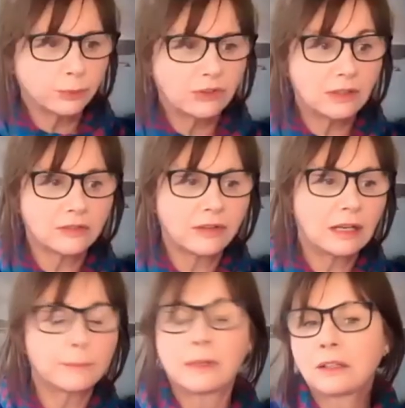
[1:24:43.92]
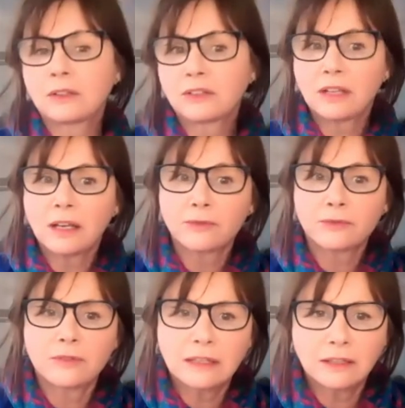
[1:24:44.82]
was in their element because they loved
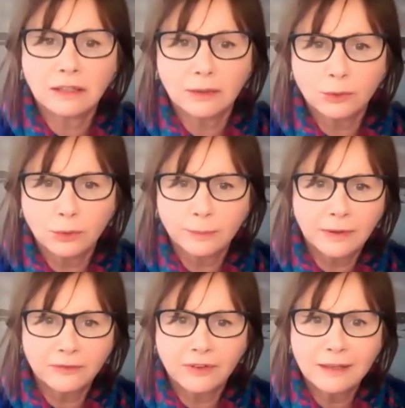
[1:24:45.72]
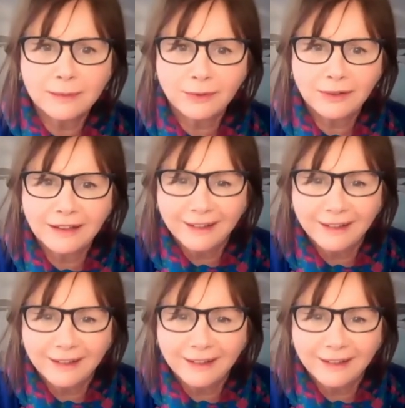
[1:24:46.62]
reading it all but for anybody